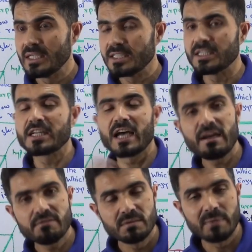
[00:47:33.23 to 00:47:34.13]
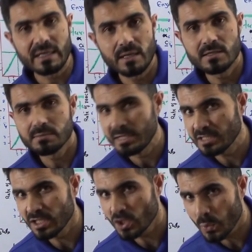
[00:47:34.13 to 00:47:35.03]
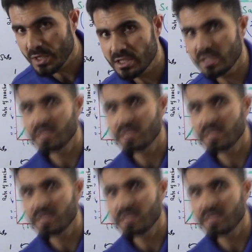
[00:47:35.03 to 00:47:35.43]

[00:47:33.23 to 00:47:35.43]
derive the Michaelis-Menten equation